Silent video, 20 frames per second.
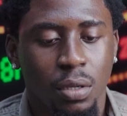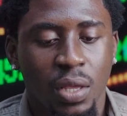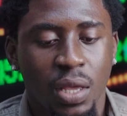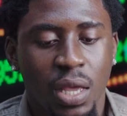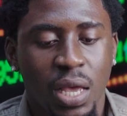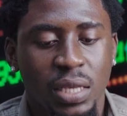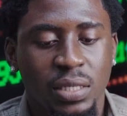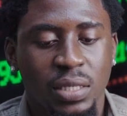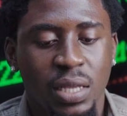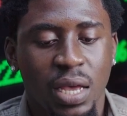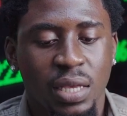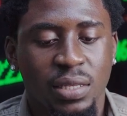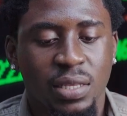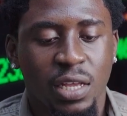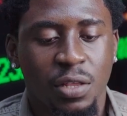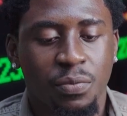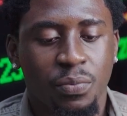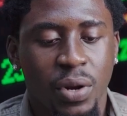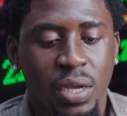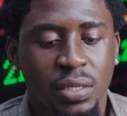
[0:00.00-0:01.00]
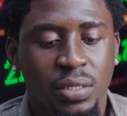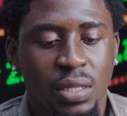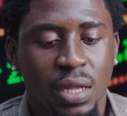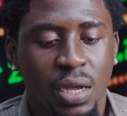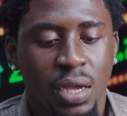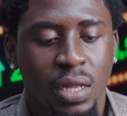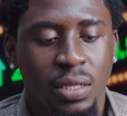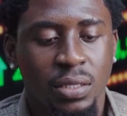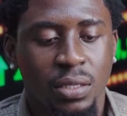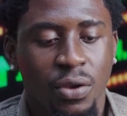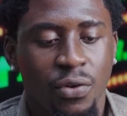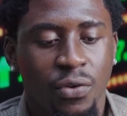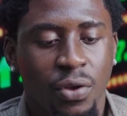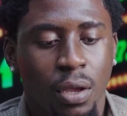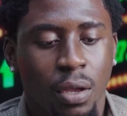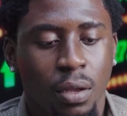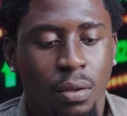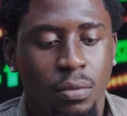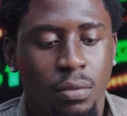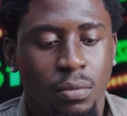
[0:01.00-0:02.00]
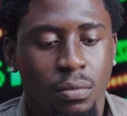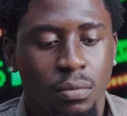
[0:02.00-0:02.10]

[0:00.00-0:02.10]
Here's the exact price target area.